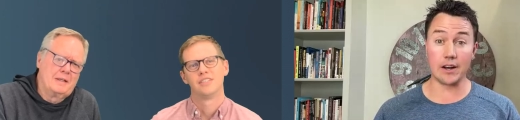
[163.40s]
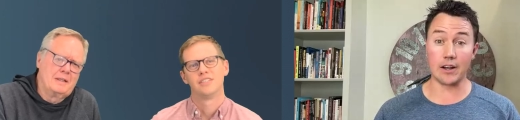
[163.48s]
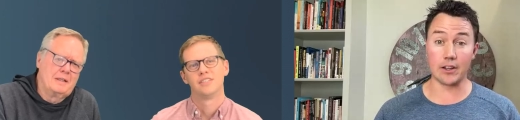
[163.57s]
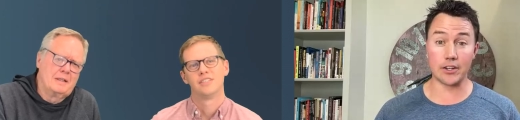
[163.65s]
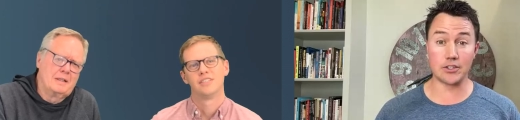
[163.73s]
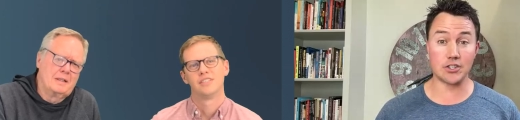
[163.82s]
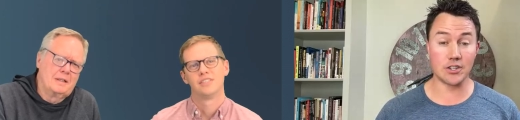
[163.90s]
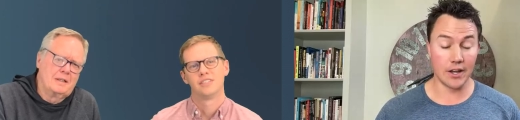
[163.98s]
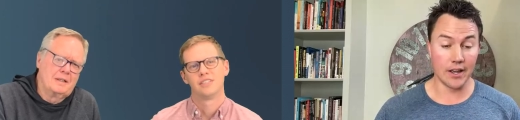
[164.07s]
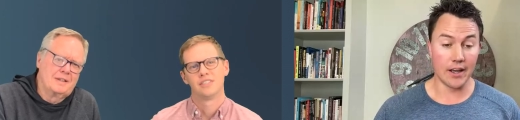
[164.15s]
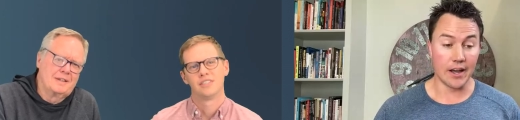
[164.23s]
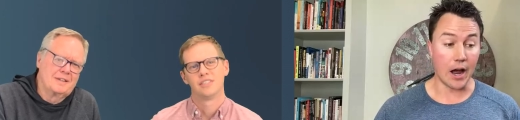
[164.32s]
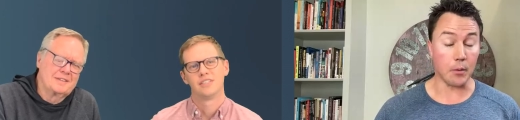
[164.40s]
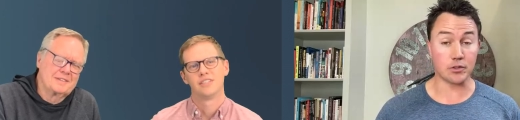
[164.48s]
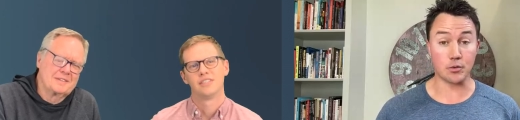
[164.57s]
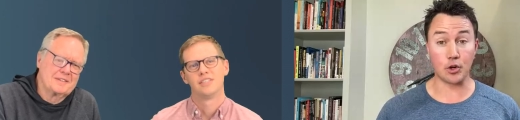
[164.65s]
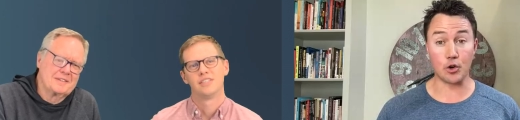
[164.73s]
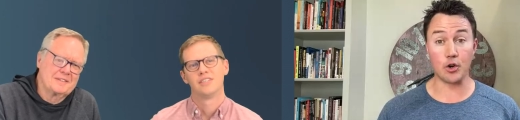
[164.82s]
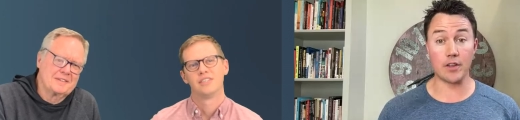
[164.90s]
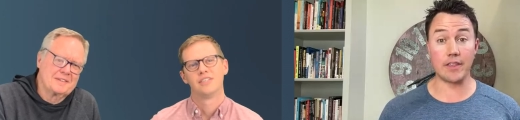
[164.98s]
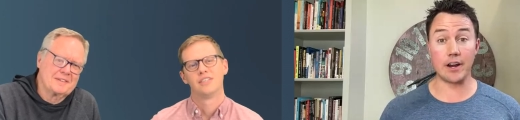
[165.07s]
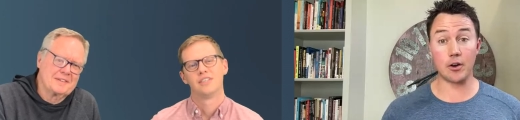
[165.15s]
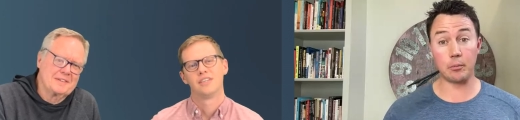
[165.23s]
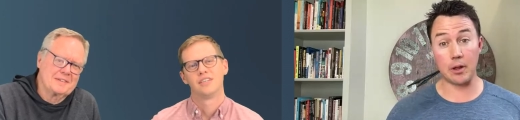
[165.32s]
Speaker 1: College. I was recruited
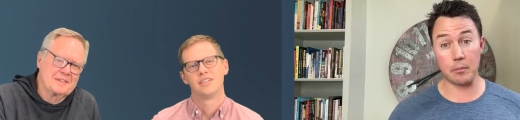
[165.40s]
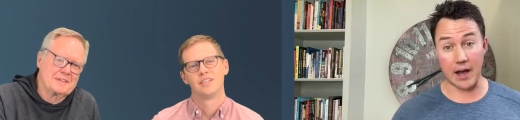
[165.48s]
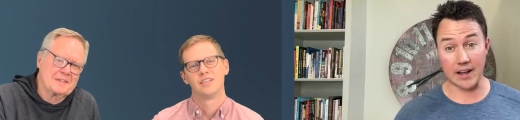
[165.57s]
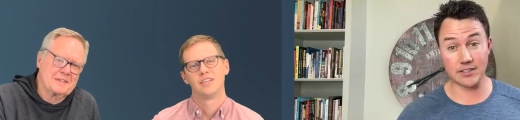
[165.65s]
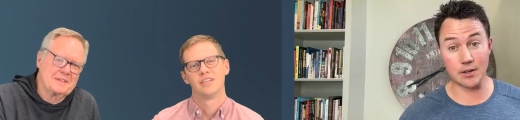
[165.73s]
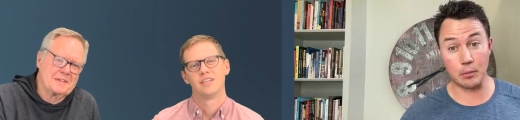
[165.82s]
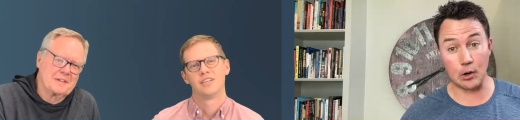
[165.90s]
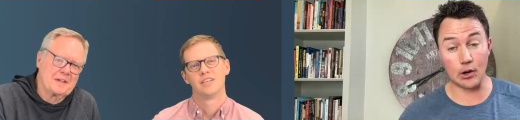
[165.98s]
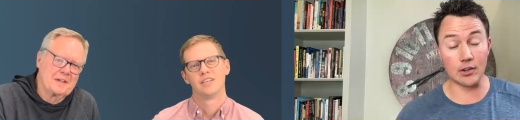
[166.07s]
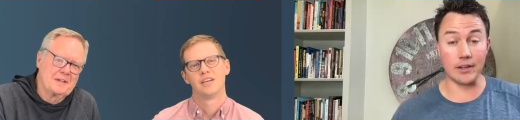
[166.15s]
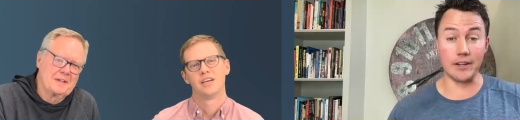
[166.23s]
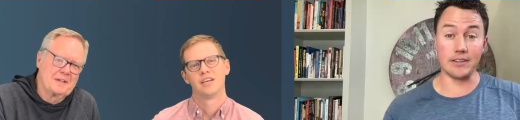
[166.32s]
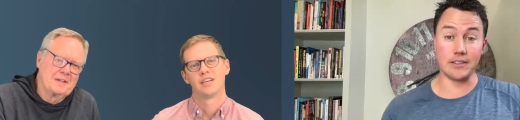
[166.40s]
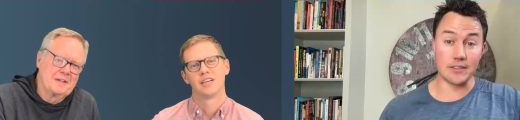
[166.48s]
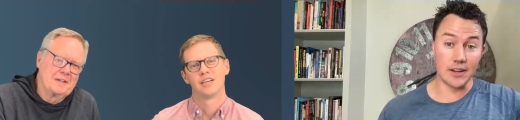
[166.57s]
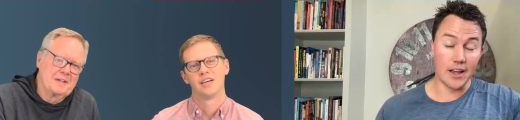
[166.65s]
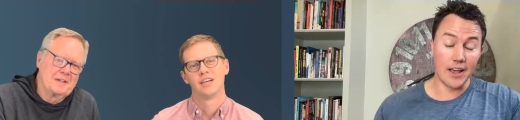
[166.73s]
there to play basketball, and